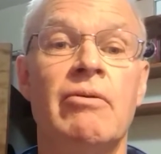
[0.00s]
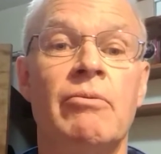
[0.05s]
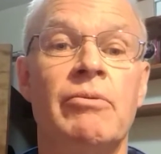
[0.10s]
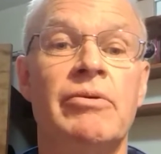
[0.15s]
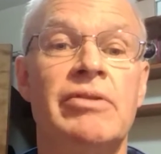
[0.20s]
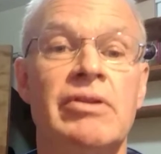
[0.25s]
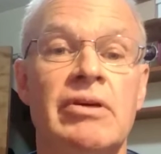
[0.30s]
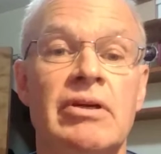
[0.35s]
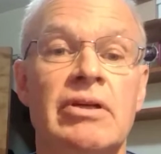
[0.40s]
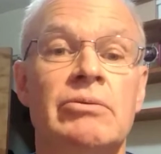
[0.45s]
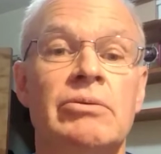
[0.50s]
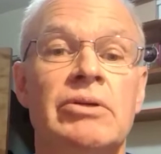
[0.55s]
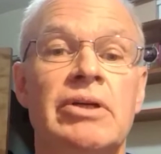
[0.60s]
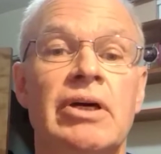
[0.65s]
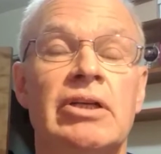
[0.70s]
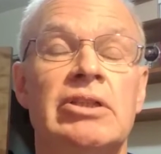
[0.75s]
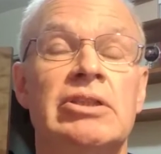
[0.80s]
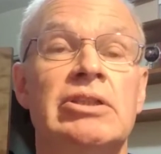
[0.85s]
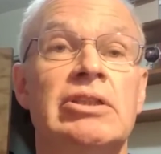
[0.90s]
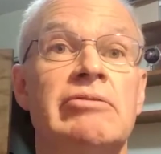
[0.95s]
with the
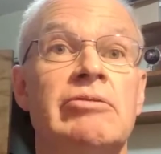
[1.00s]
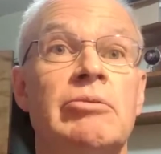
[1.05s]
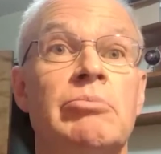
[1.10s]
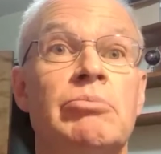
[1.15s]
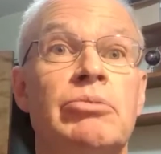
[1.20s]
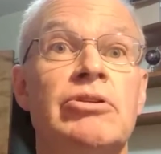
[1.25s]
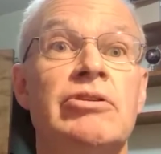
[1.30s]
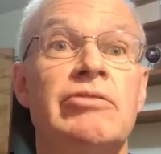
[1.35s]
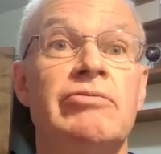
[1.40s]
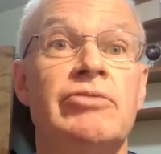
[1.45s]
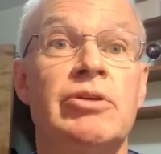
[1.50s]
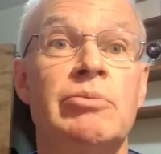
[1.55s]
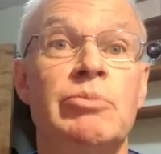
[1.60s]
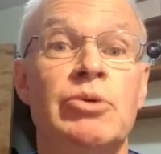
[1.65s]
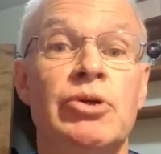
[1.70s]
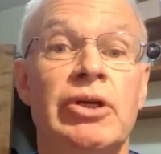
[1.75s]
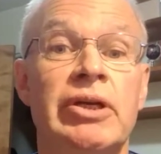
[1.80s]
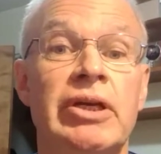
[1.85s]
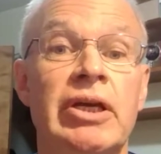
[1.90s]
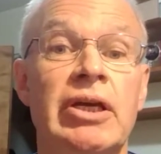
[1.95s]
introduction of improved
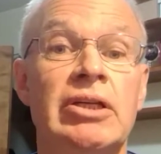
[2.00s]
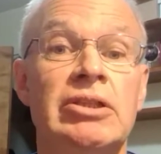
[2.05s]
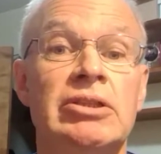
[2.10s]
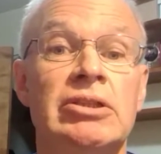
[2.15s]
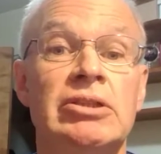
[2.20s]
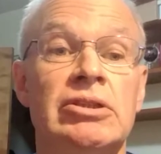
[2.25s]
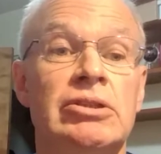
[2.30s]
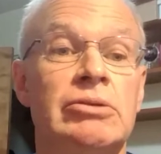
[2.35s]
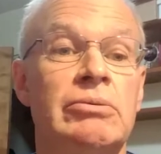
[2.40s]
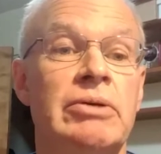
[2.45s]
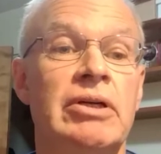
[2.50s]
communications